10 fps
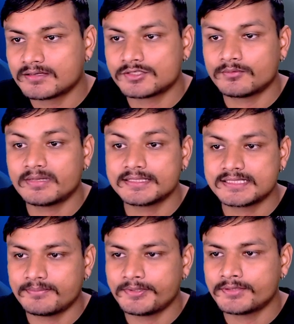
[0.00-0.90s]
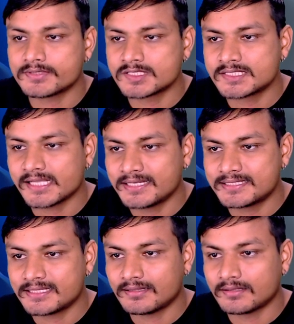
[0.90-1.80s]
So my CPU is
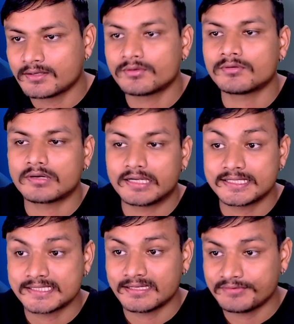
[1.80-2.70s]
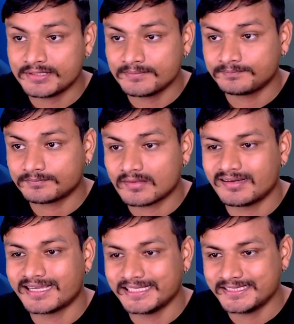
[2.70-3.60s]
Intel Core i7,
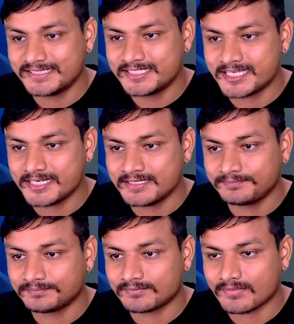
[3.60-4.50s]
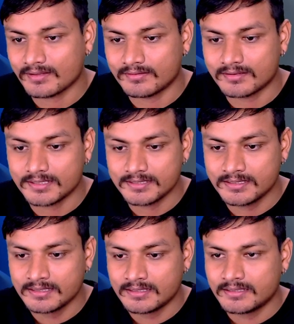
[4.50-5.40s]
9th gen. All right.
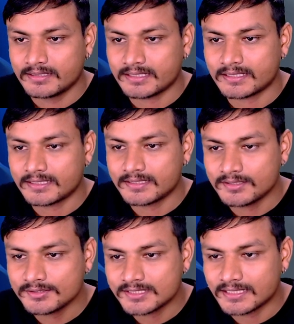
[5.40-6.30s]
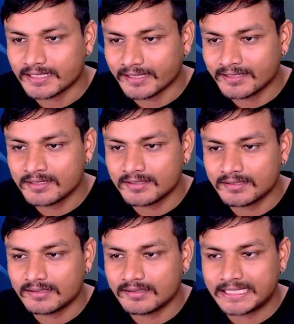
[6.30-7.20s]
And it looks like
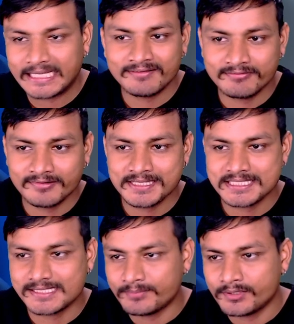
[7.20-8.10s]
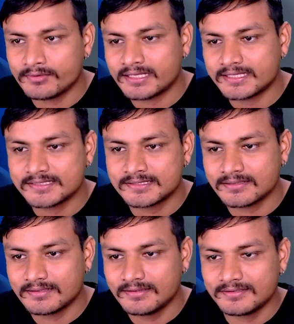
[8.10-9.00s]
every CPU has
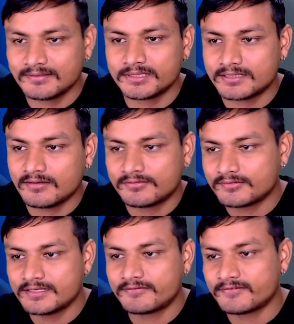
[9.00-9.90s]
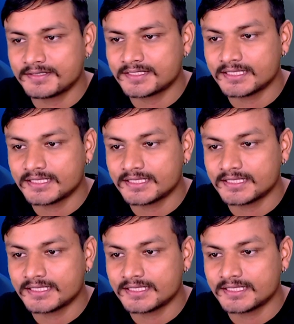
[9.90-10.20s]
a little bit of different